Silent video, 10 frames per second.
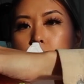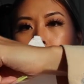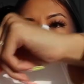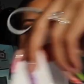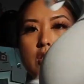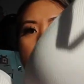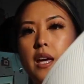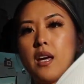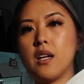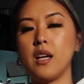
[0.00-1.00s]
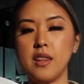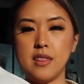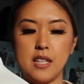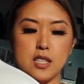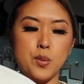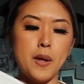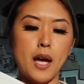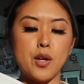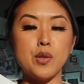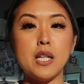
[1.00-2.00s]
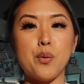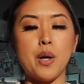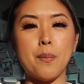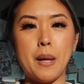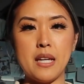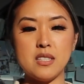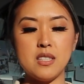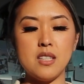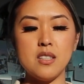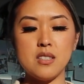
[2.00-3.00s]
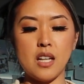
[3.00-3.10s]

really cute, and this way I don't need to wear pasties.